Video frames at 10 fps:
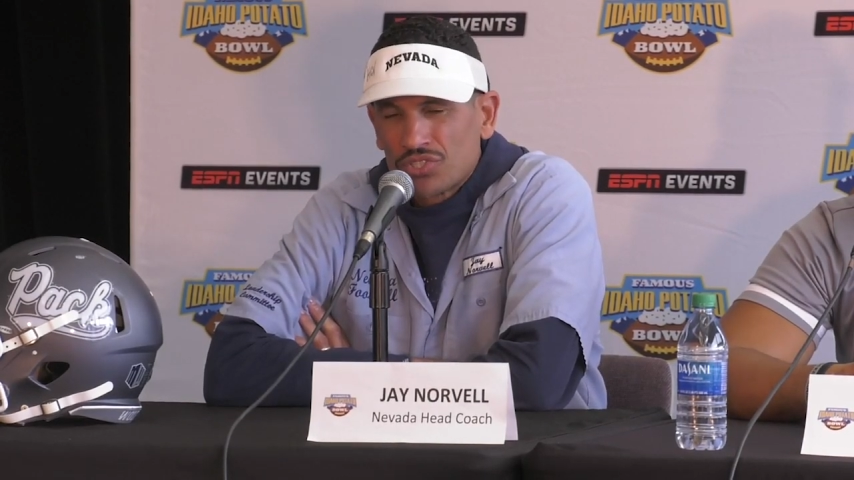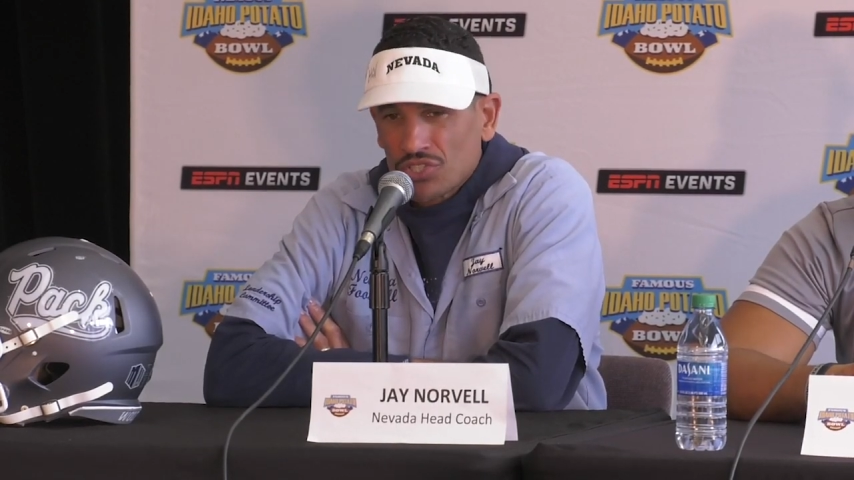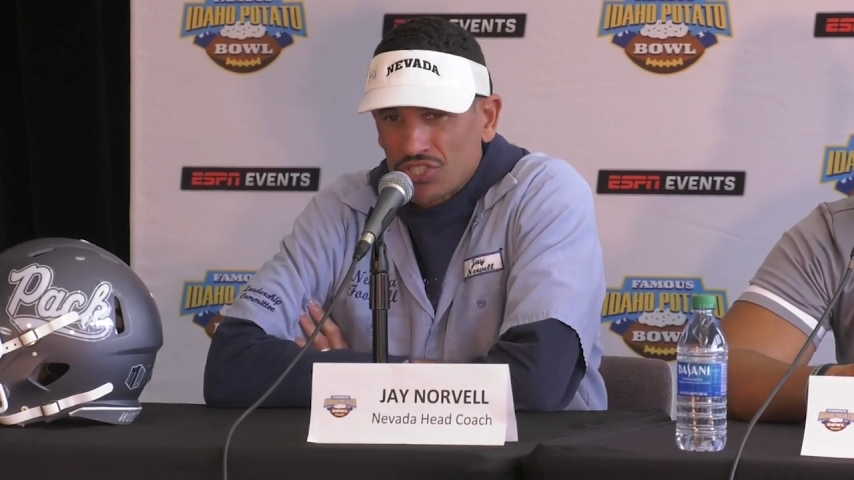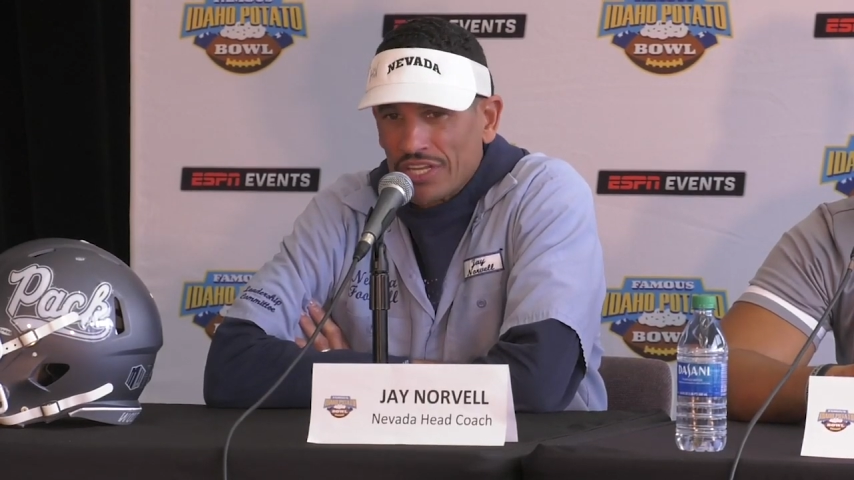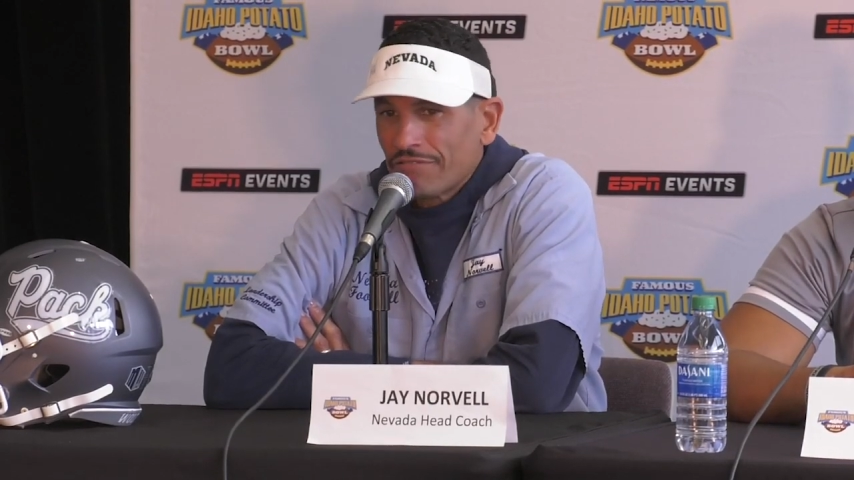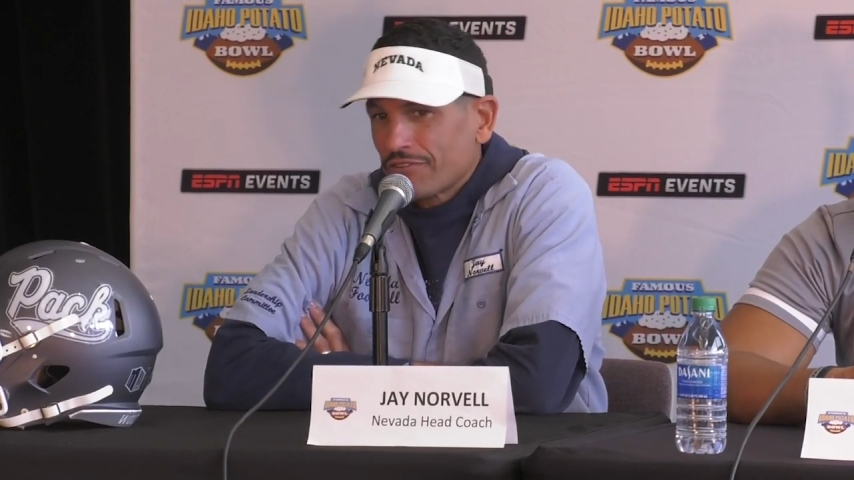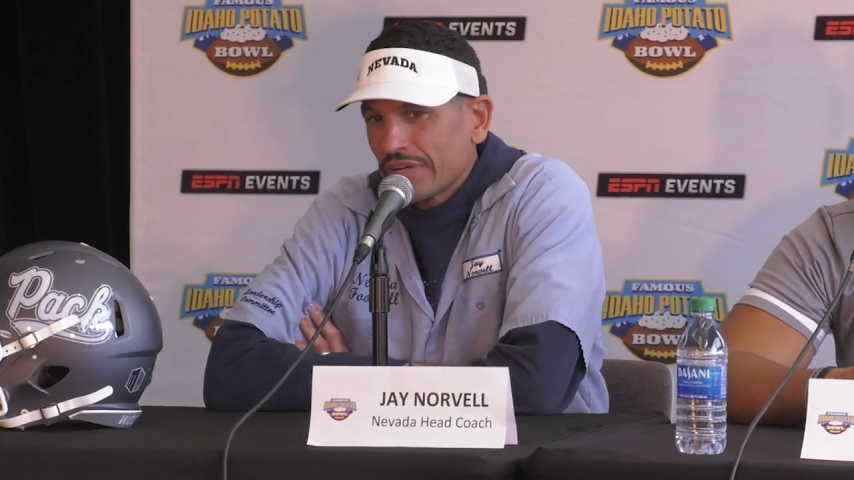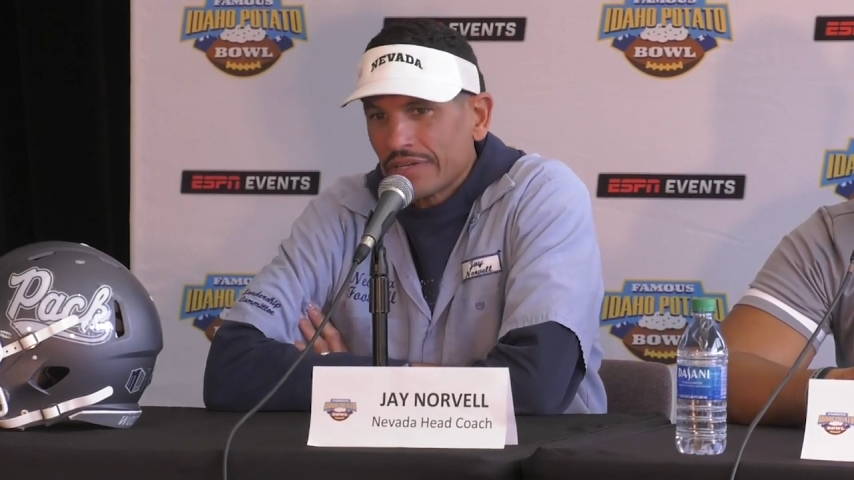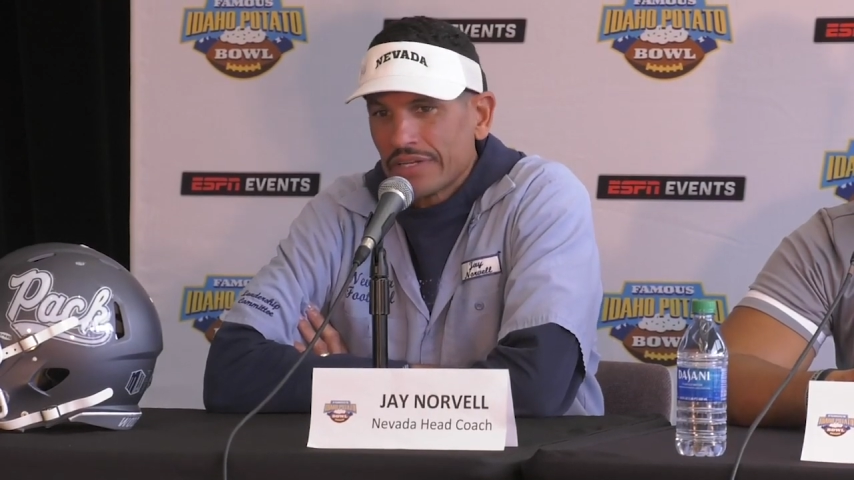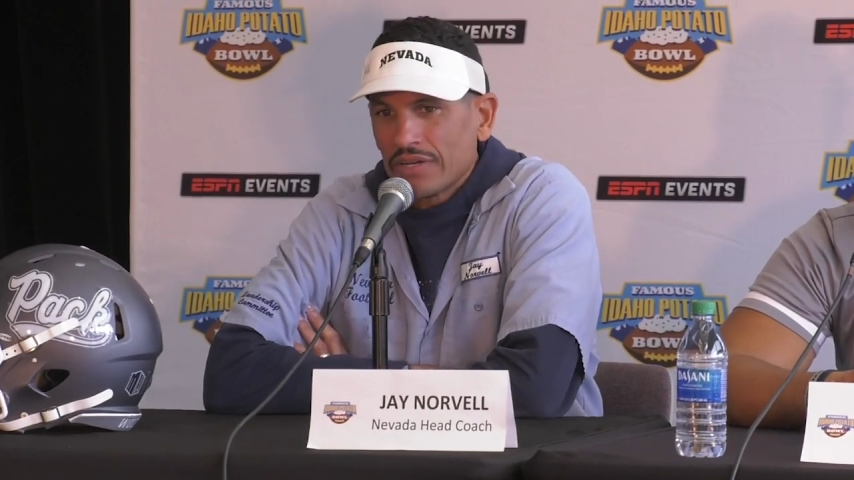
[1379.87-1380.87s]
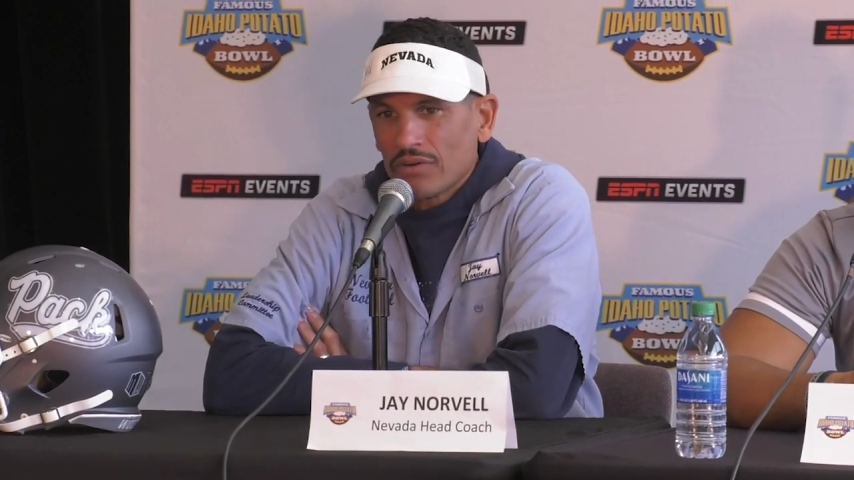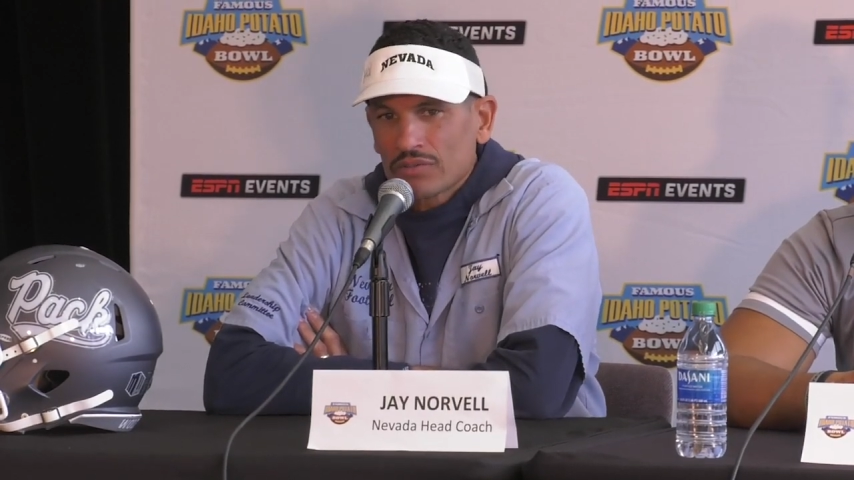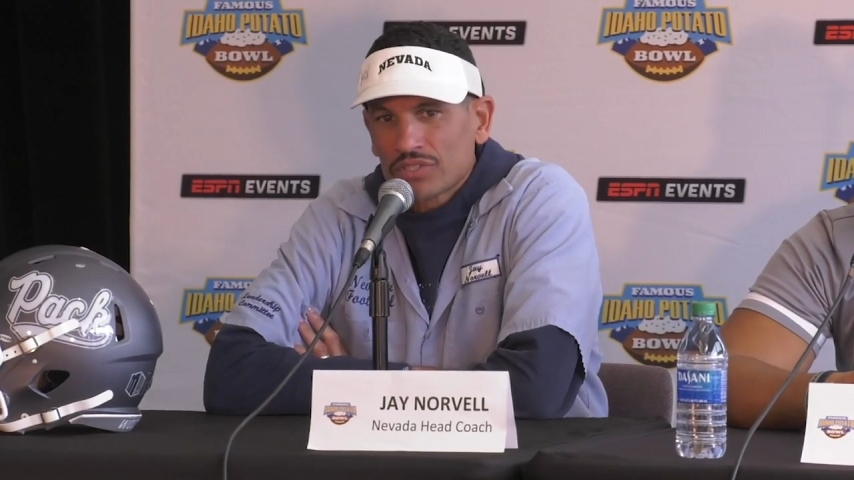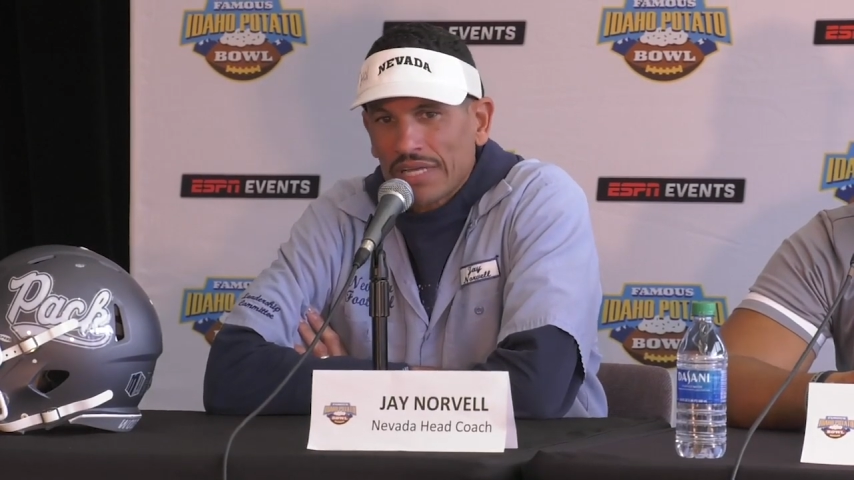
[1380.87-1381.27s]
just different. You know, it's